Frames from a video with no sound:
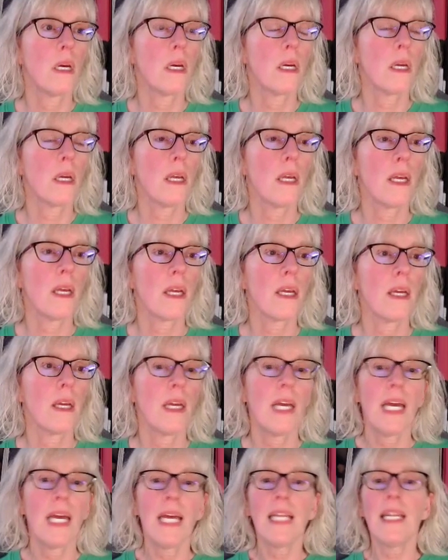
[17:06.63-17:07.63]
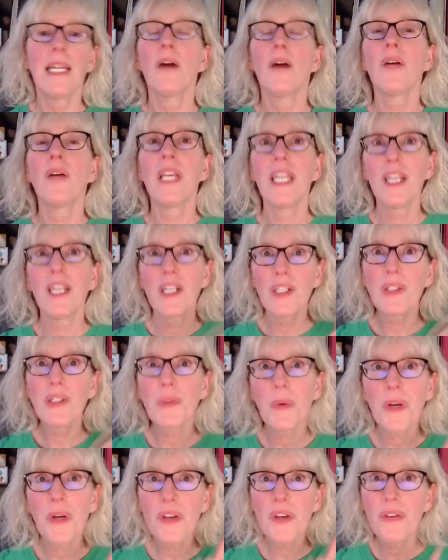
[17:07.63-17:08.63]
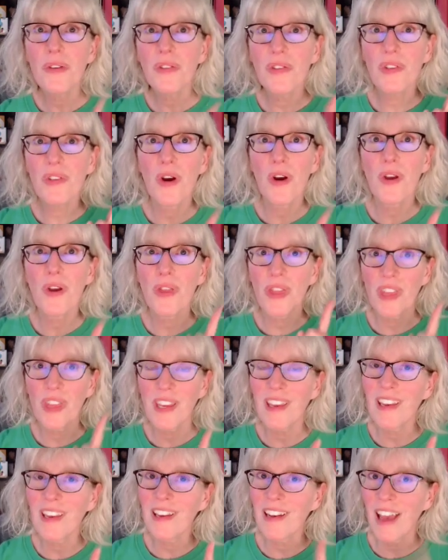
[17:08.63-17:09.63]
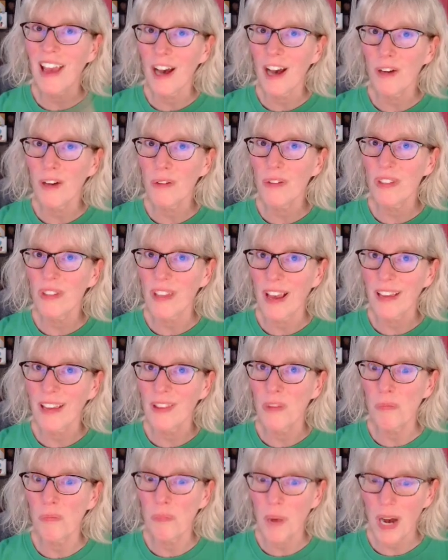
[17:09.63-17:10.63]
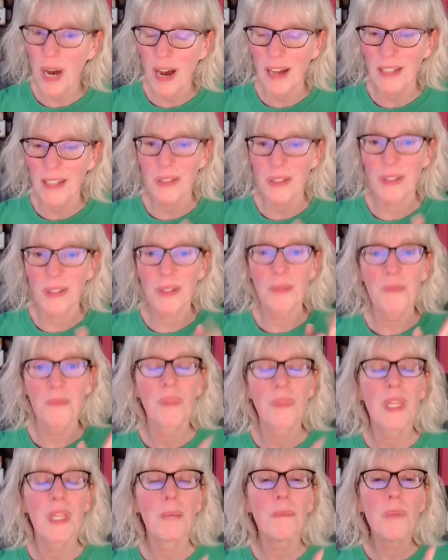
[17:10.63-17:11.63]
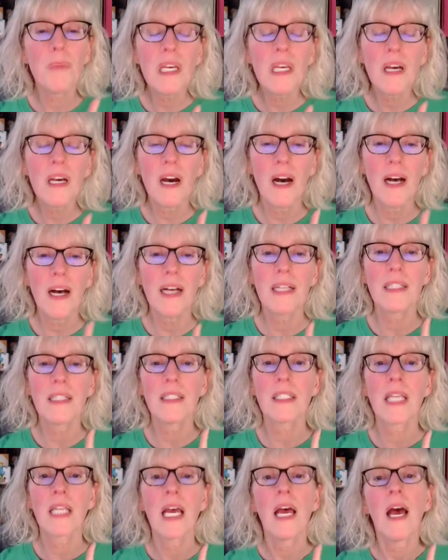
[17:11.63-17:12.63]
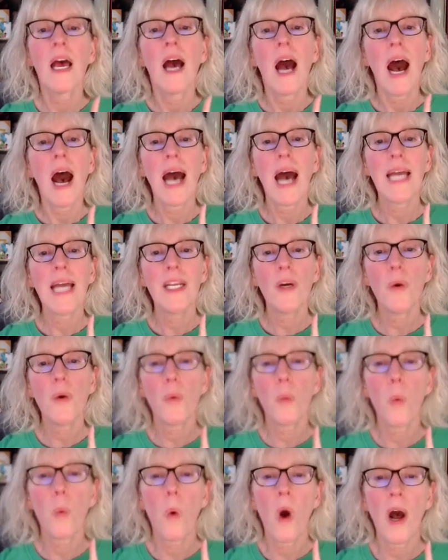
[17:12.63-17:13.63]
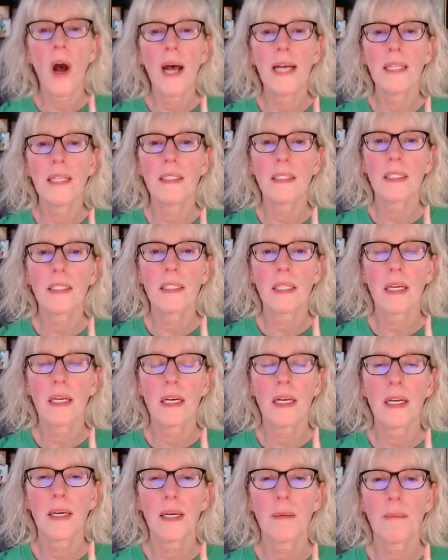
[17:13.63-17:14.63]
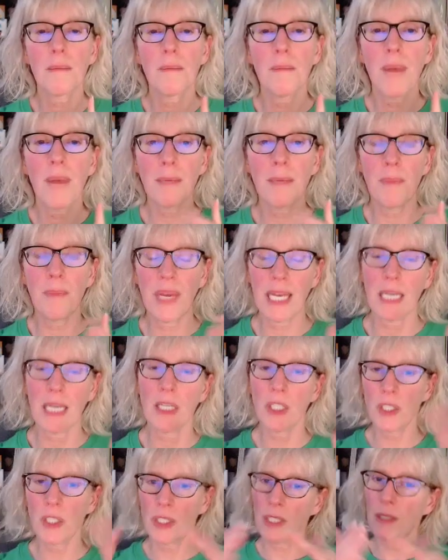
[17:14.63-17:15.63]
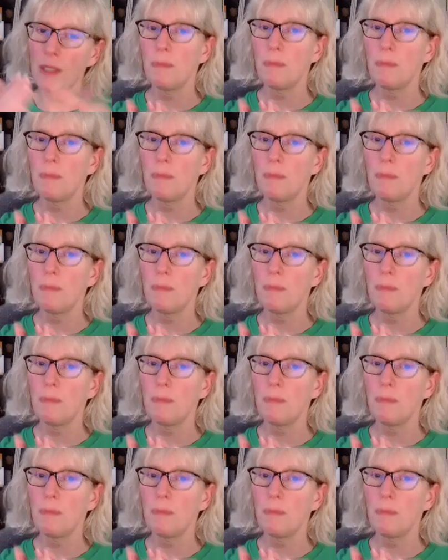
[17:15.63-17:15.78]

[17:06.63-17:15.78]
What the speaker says: Okay. Now here's where you start thinking outside the box, because I don't want my banner to